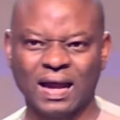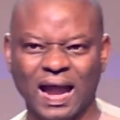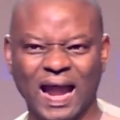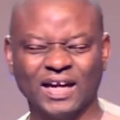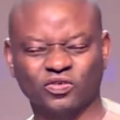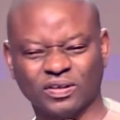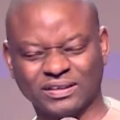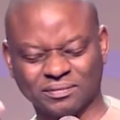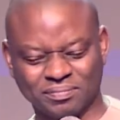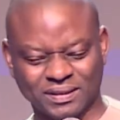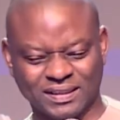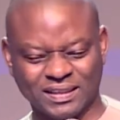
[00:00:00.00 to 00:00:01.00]
And it was the
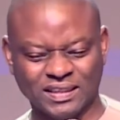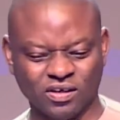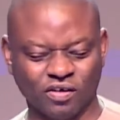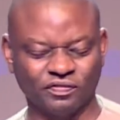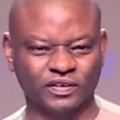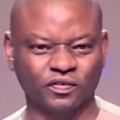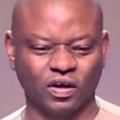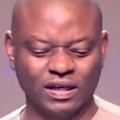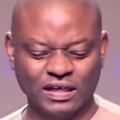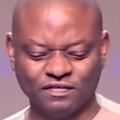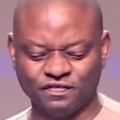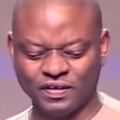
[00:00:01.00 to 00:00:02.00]
beginning of his fall.
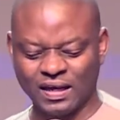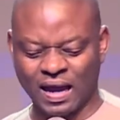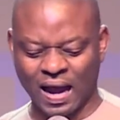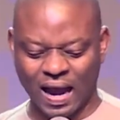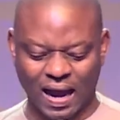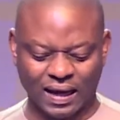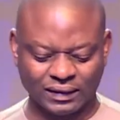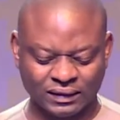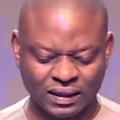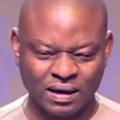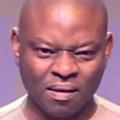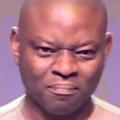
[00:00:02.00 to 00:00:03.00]
If he had
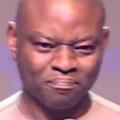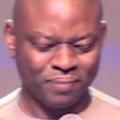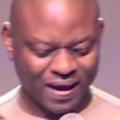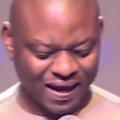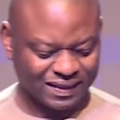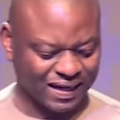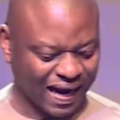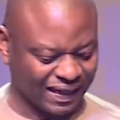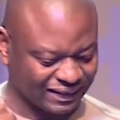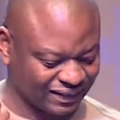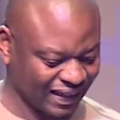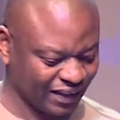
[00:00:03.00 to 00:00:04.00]
paid
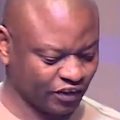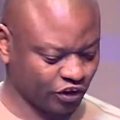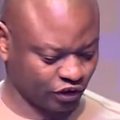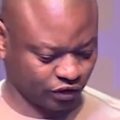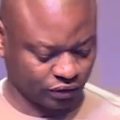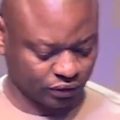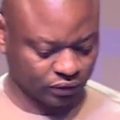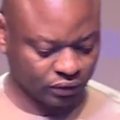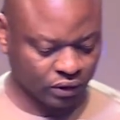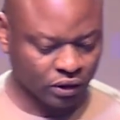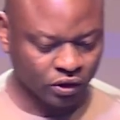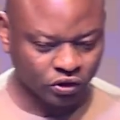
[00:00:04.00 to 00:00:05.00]
attention
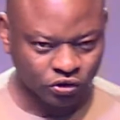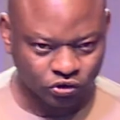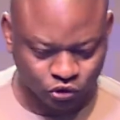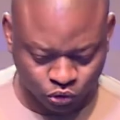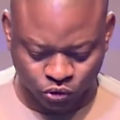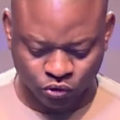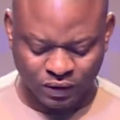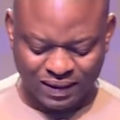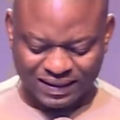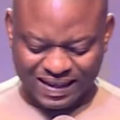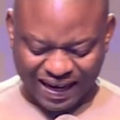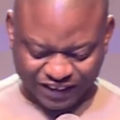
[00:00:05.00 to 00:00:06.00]
to
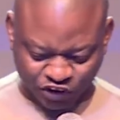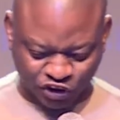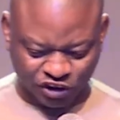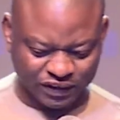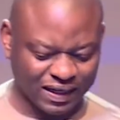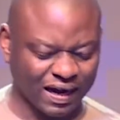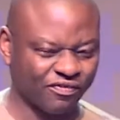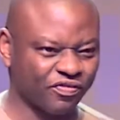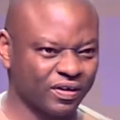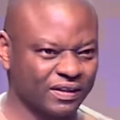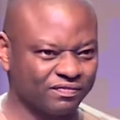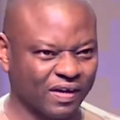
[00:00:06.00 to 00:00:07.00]
that trigger
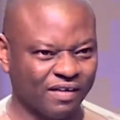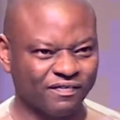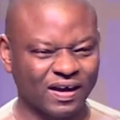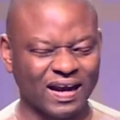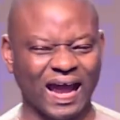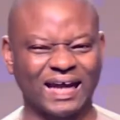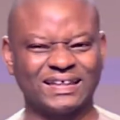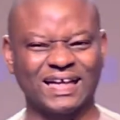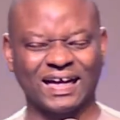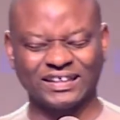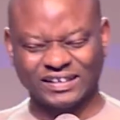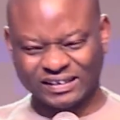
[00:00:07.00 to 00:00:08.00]
for revival and he
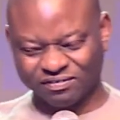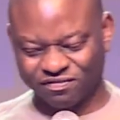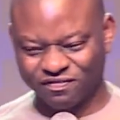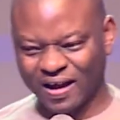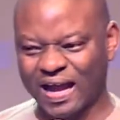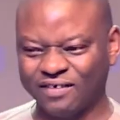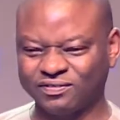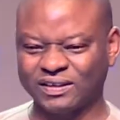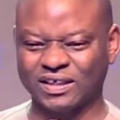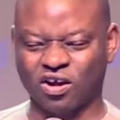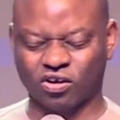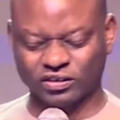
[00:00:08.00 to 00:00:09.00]
had revived
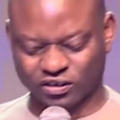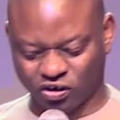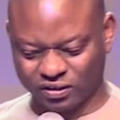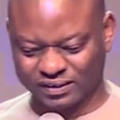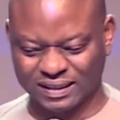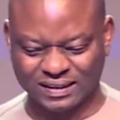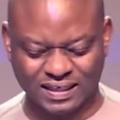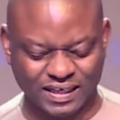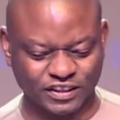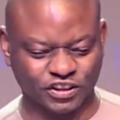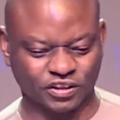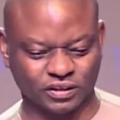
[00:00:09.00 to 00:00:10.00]
his
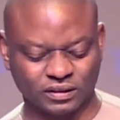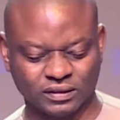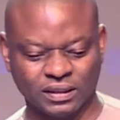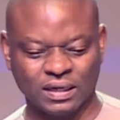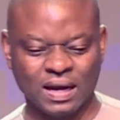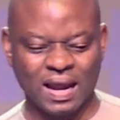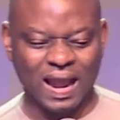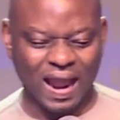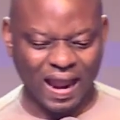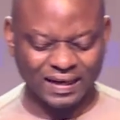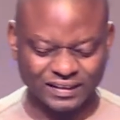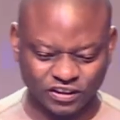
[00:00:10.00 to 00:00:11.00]
consecration
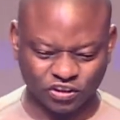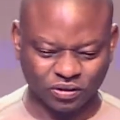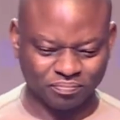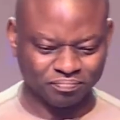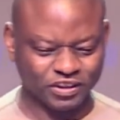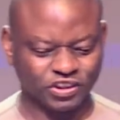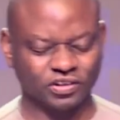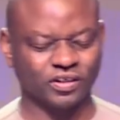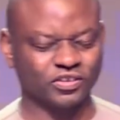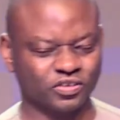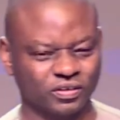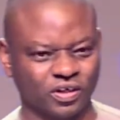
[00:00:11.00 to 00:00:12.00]
and his
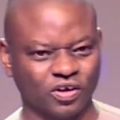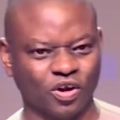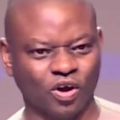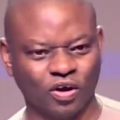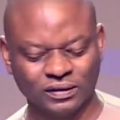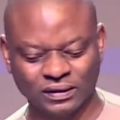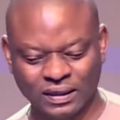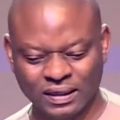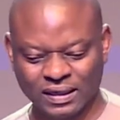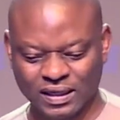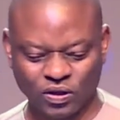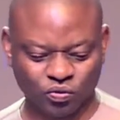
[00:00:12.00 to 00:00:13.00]
submission to the Lord,
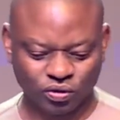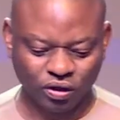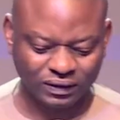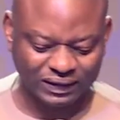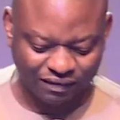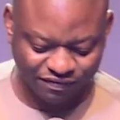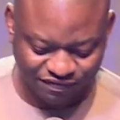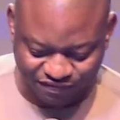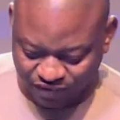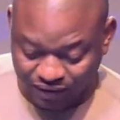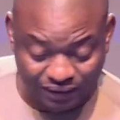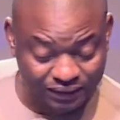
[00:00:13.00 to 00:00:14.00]
he would not have
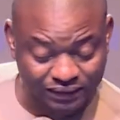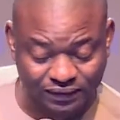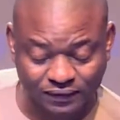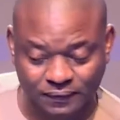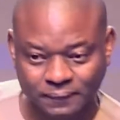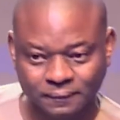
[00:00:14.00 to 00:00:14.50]
fallen.